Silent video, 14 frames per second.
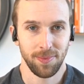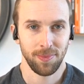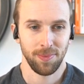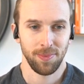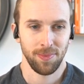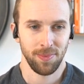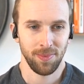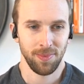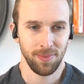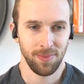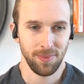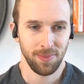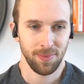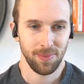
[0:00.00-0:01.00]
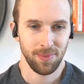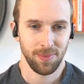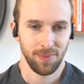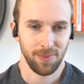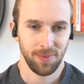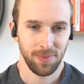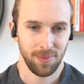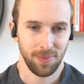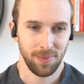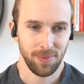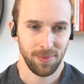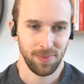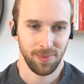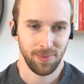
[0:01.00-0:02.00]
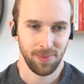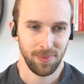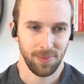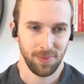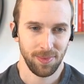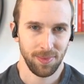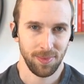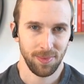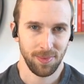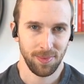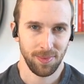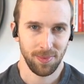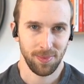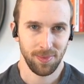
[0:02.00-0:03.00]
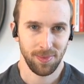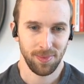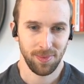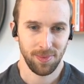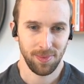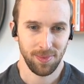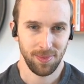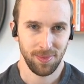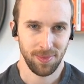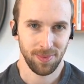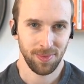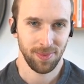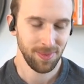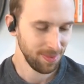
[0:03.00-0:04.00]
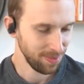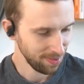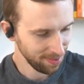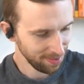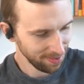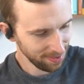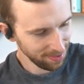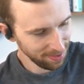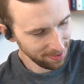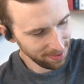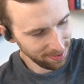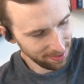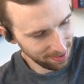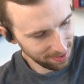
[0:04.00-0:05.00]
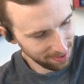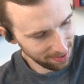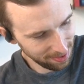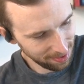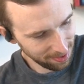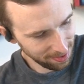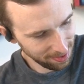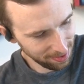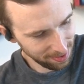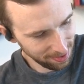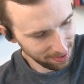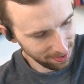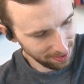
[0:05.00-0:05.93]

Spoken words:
[no speech]